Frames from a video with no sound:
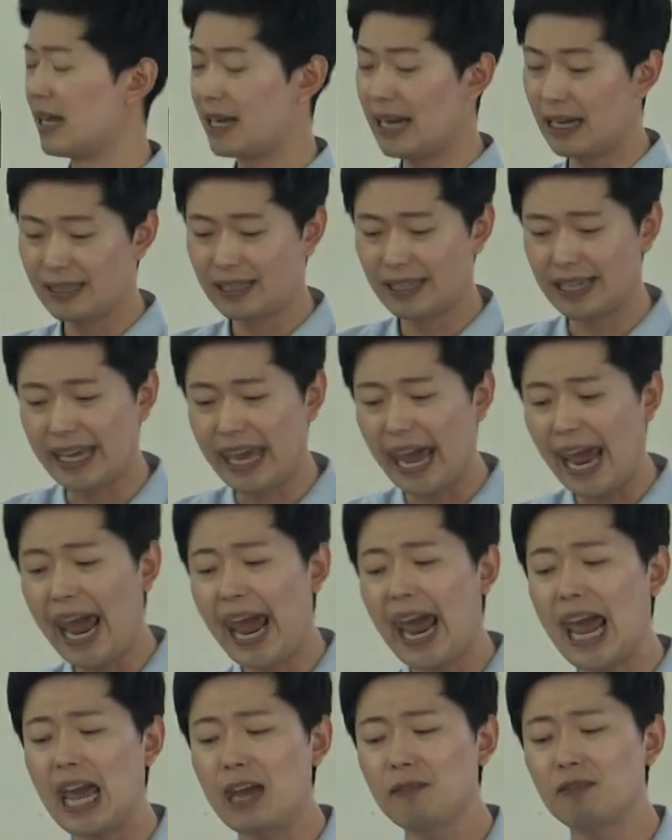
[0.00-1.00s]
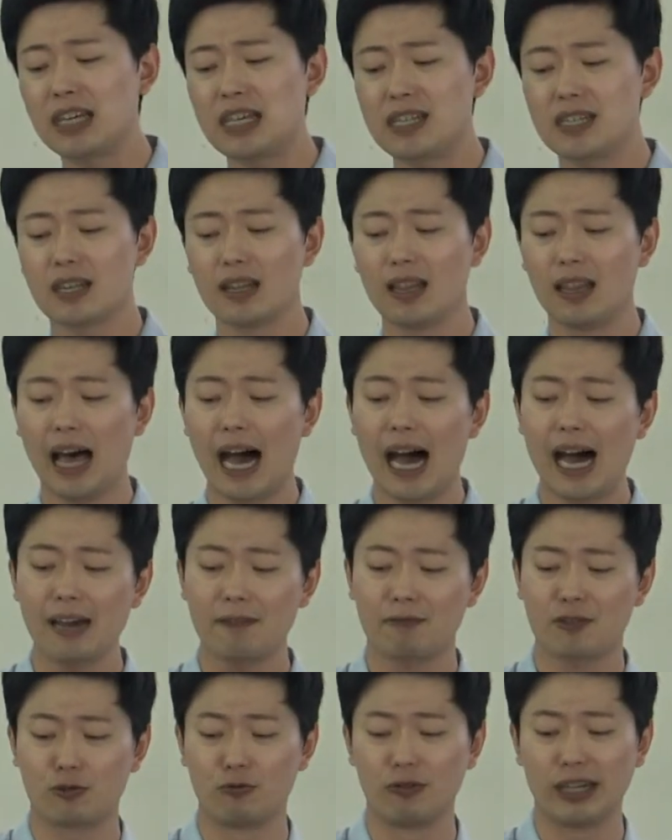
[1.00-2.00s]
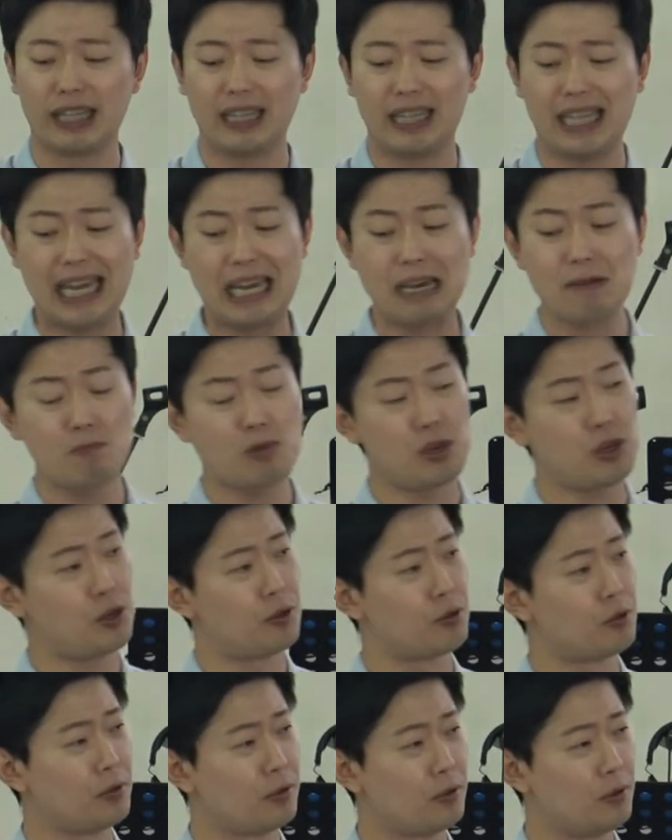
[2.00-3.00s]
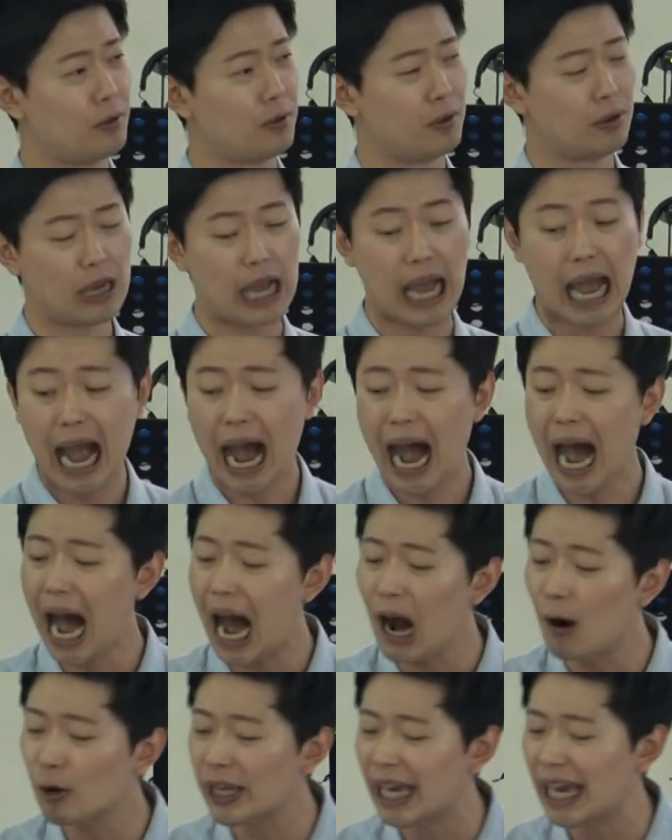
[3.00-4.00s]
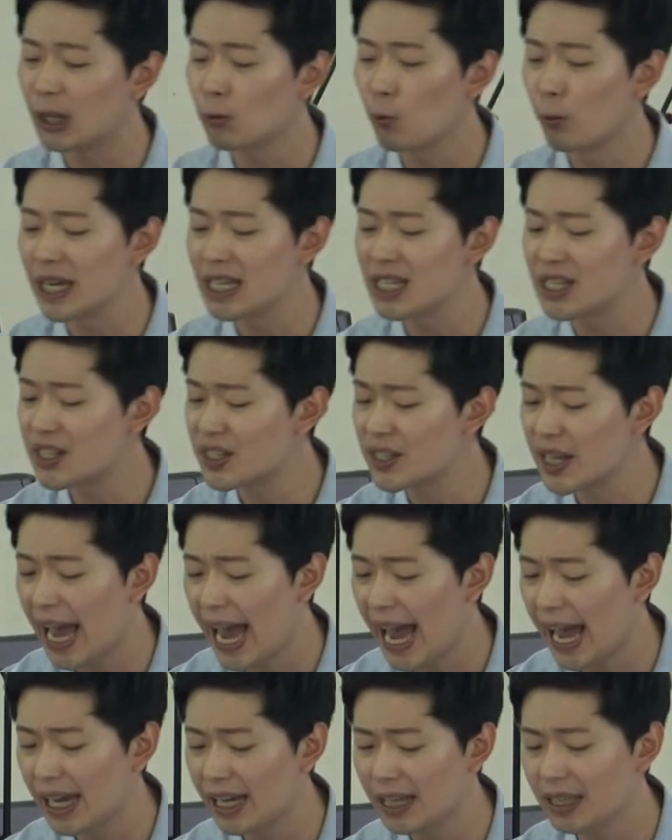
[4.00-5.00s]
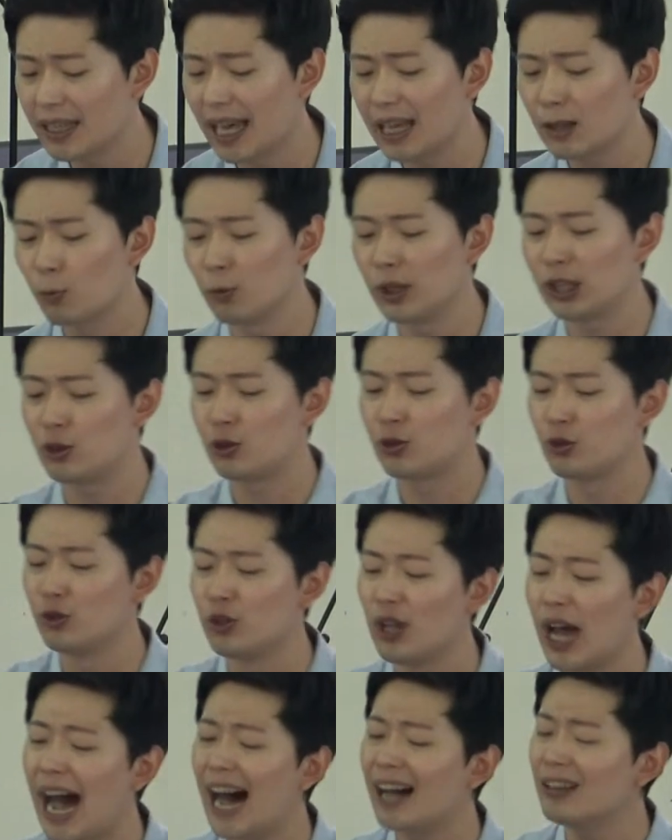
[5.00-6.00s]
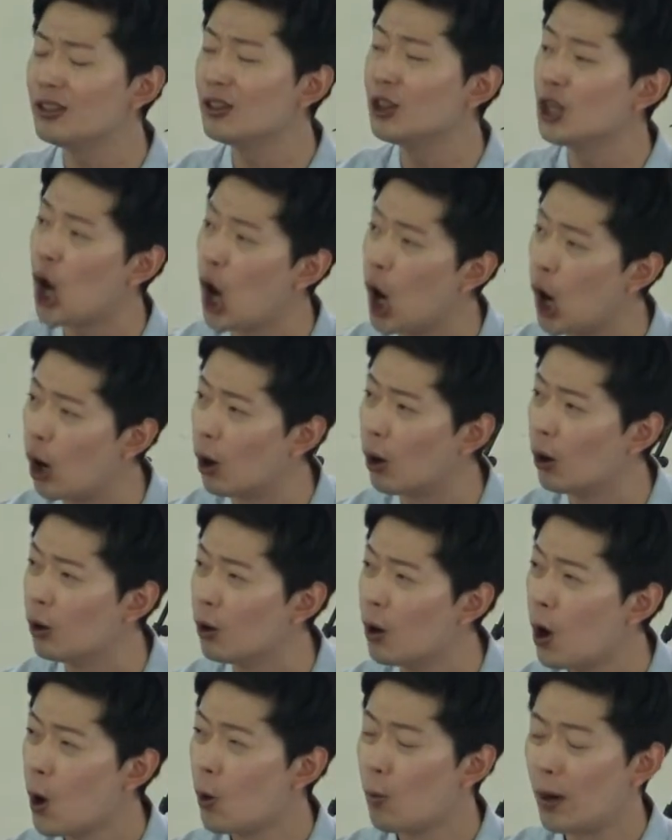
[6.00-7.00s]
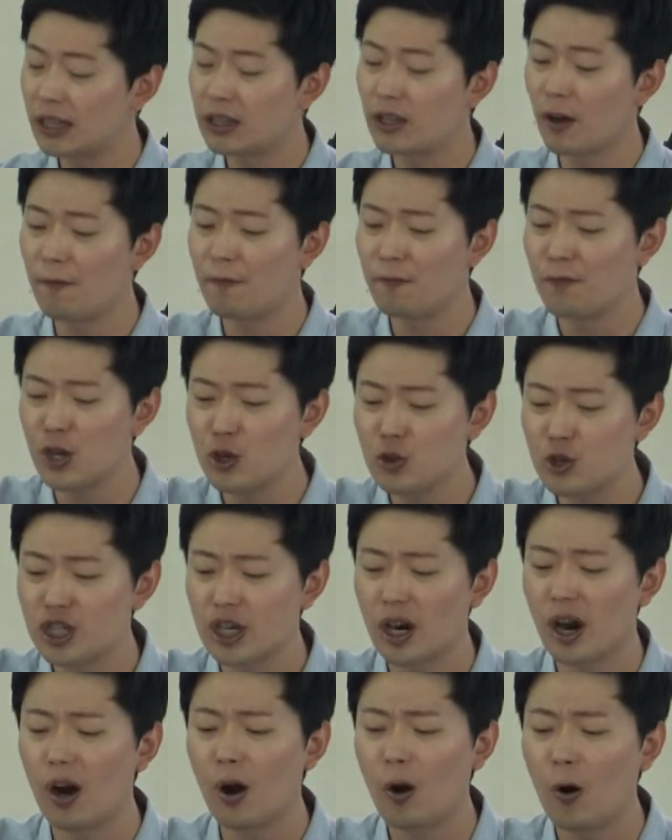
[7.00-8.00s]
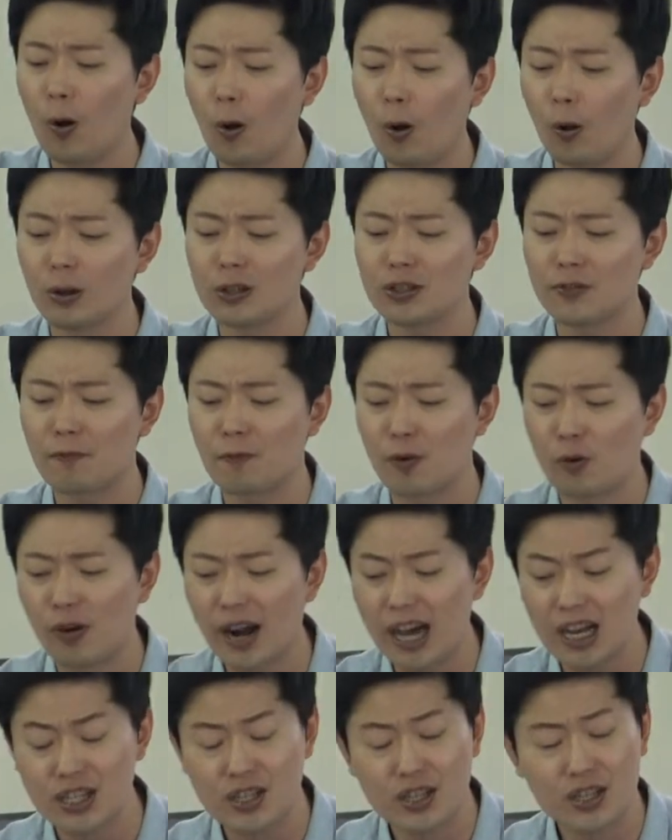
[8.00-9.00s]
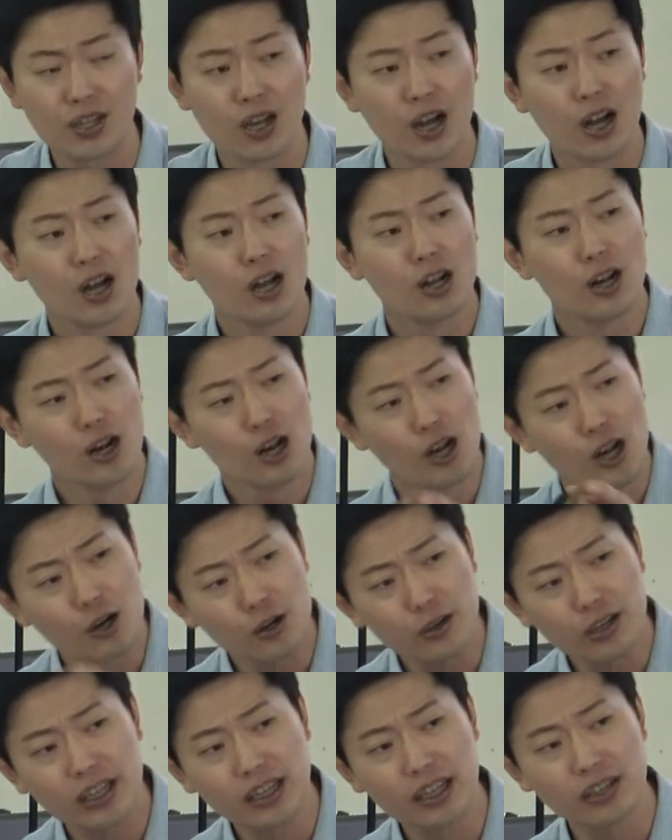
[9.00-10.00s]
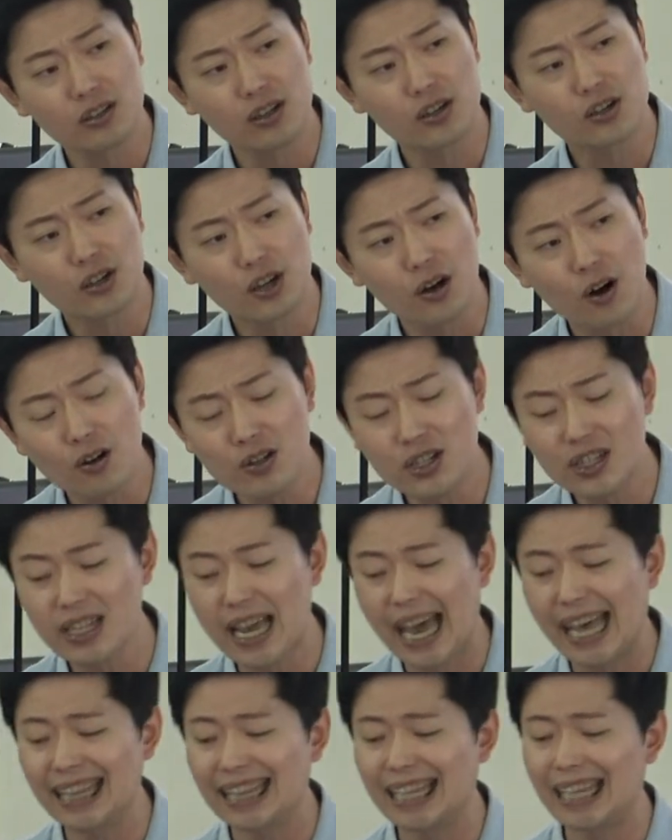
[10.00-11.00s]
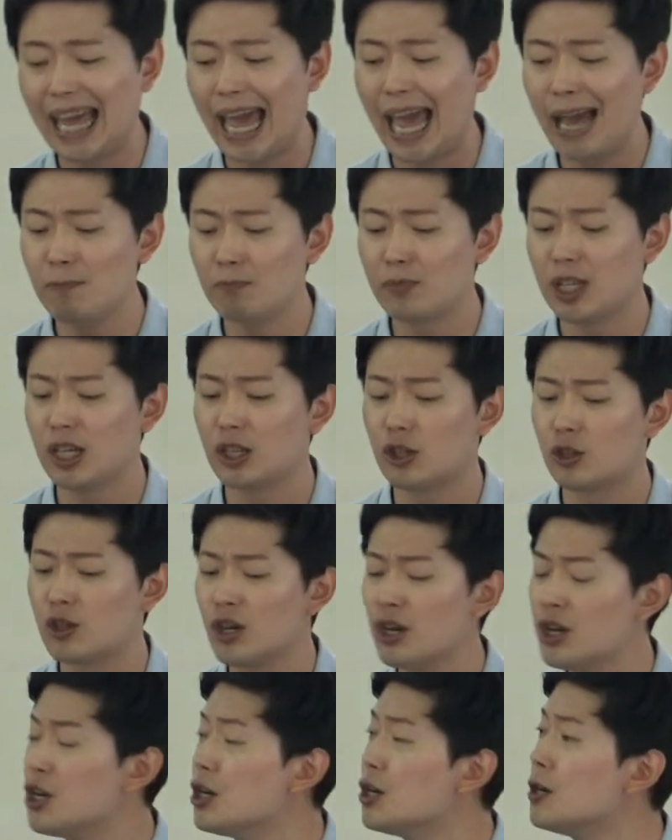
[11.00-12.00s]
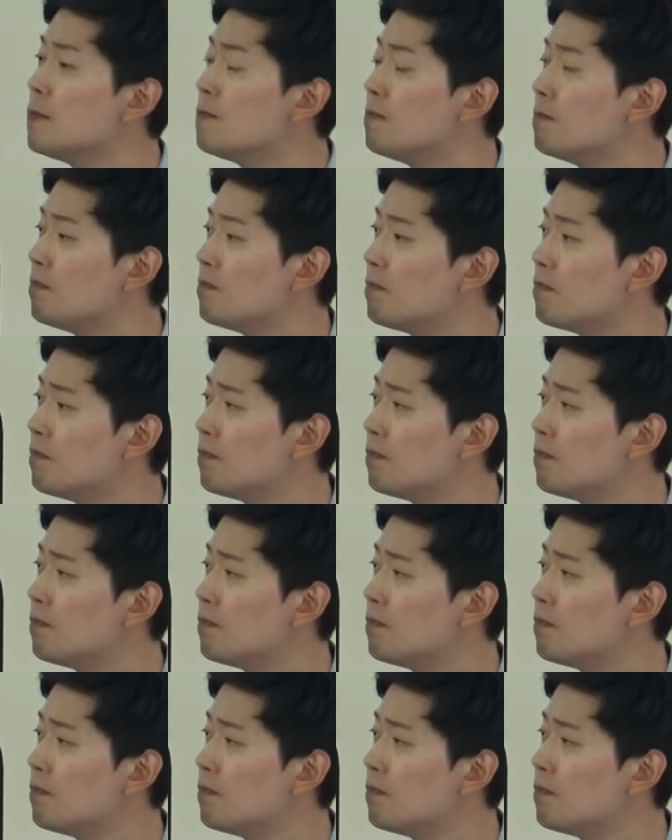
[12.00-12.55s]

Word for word: God gave His life to redeem you. How can we say that we do not know what the future holds for us, looking at the cross and the empty tomb?